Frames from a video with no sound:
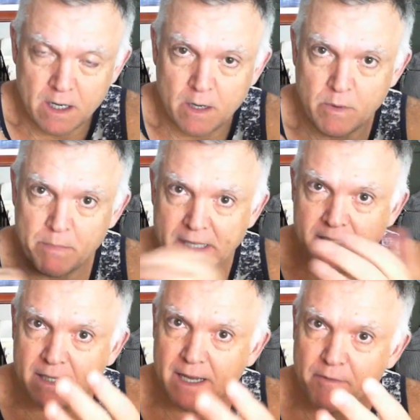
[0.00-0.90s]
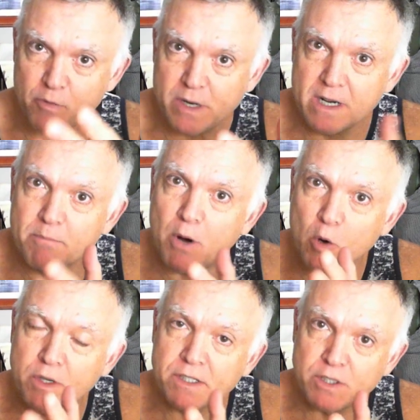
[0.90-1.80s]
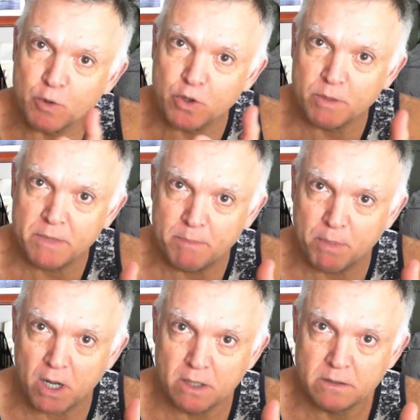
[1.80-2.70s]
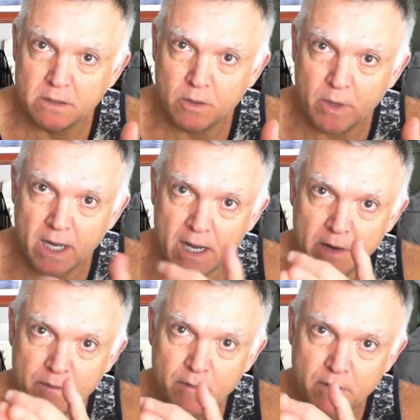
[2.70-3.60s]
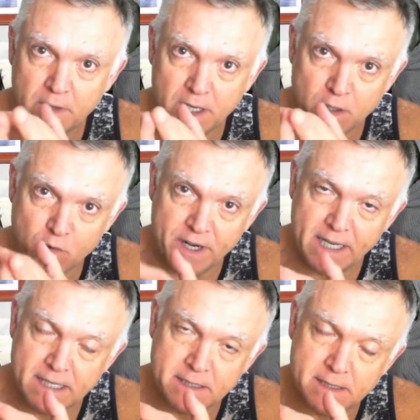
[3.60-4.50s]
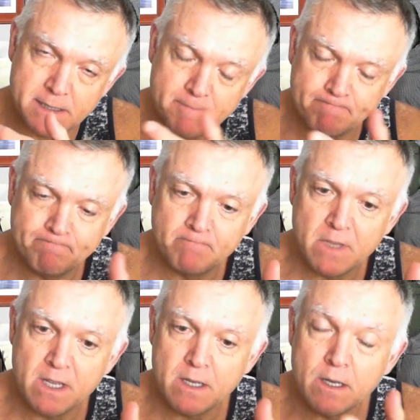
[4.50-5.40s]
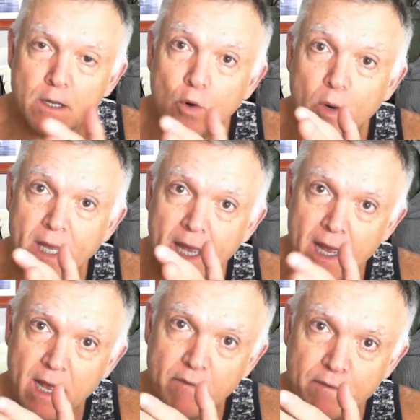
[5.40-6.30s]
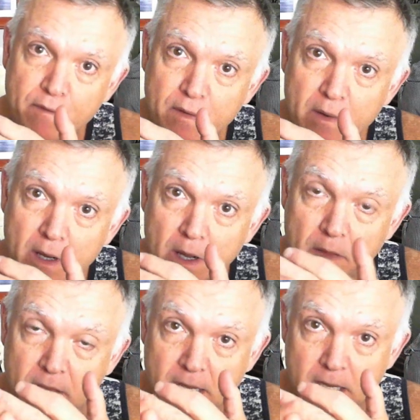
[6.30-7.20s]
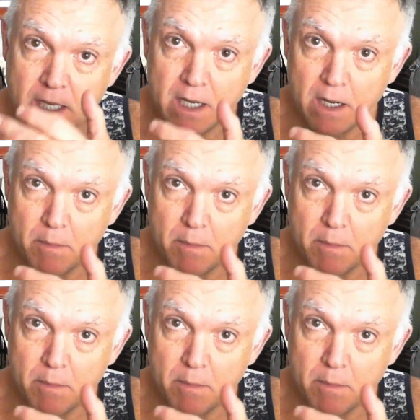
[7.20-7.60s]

We basically have three components to a good meatball. We have the ingredients, we have the